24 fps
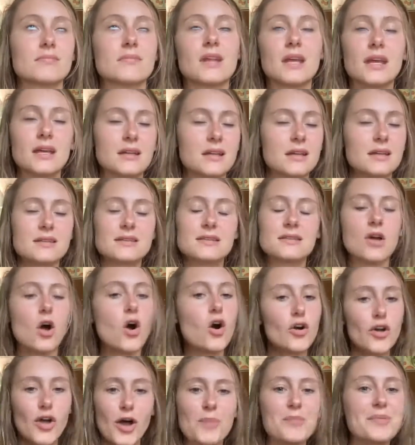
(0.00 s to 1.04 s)
it's
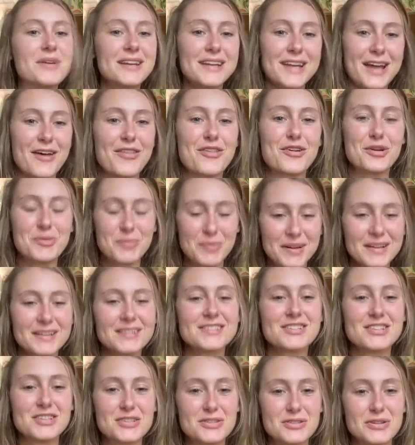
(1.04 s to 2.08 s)
all coming together, but
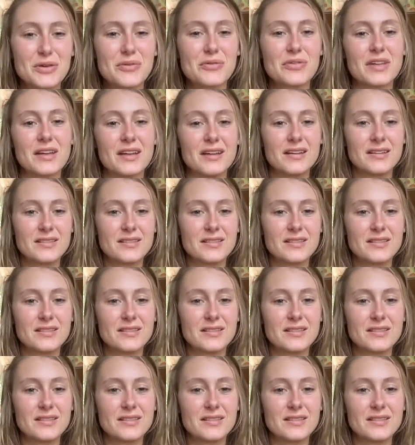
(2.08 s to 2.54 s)
just know that